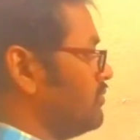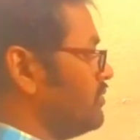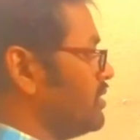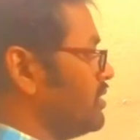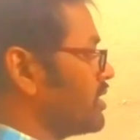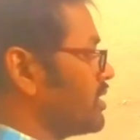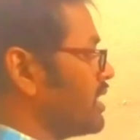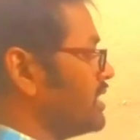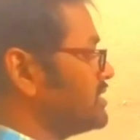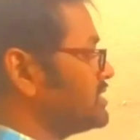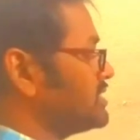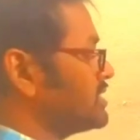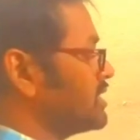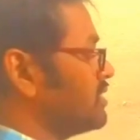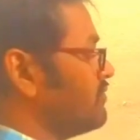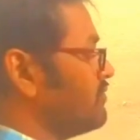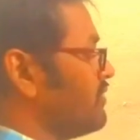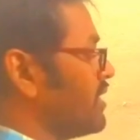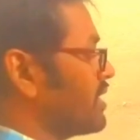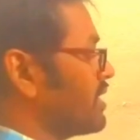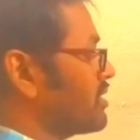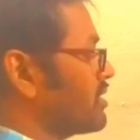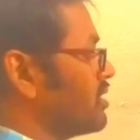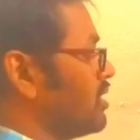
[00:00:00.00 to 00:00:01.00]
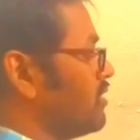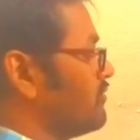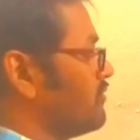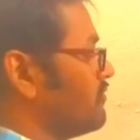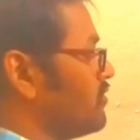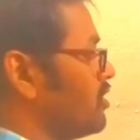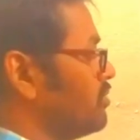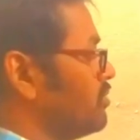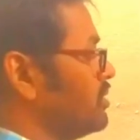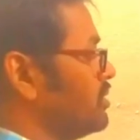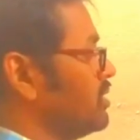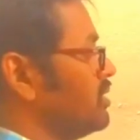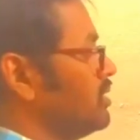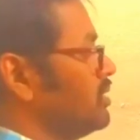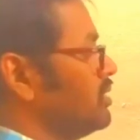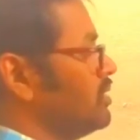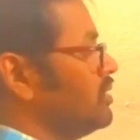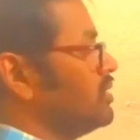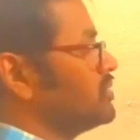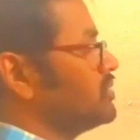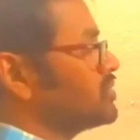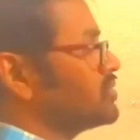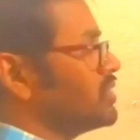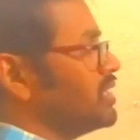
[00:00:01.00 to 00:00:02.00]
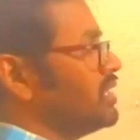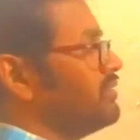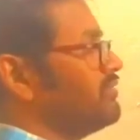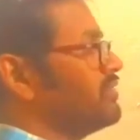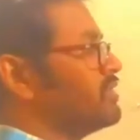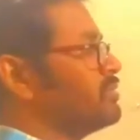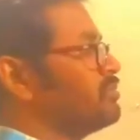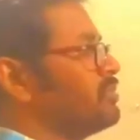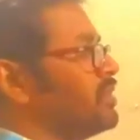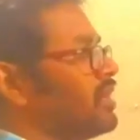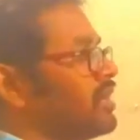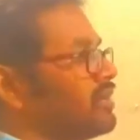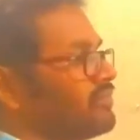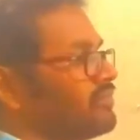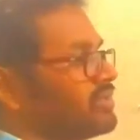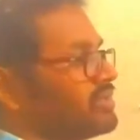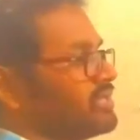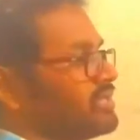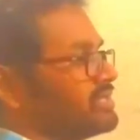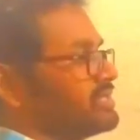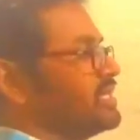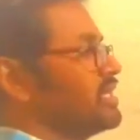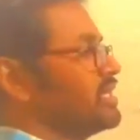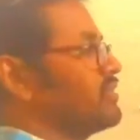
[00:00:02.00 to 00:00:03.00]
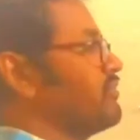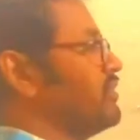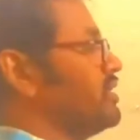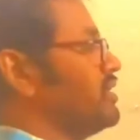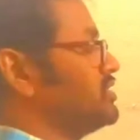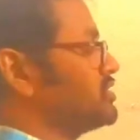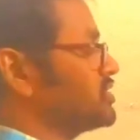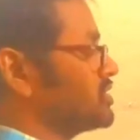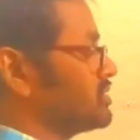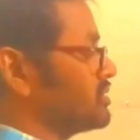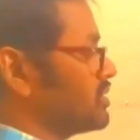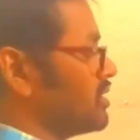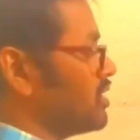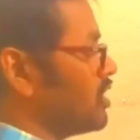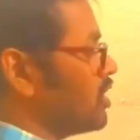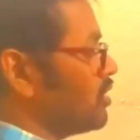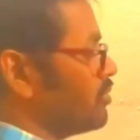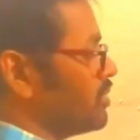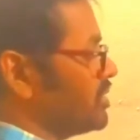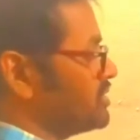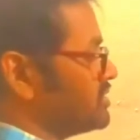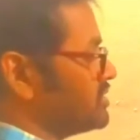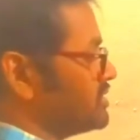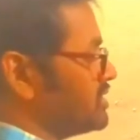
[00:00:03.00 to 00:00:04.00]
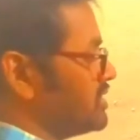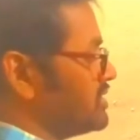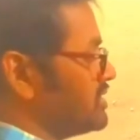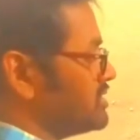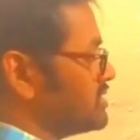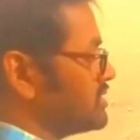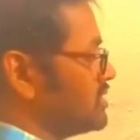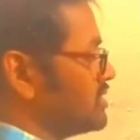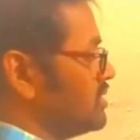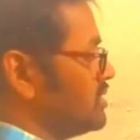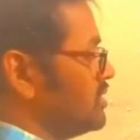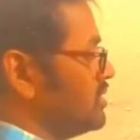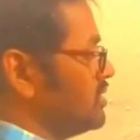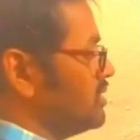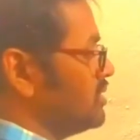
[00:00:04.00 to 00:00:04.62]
We are writing in vector form. So E1 bar with this equation, how much it is?